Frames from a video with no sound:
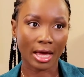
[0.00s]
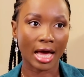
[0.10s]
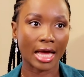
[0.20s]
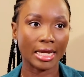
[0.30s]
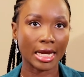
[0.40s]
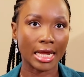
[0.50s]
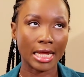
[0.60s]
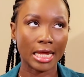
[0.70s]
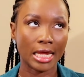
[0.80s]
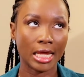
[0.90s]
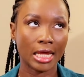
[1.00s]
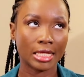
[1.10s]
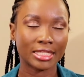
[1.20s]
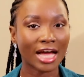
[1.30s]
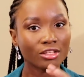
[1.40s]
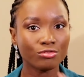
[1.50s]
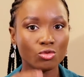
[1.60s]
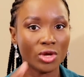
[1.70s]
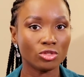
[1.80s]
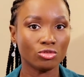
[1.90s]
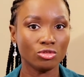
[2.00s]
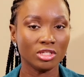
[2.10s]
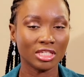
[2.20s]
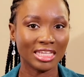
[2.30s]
And a tactful way to do this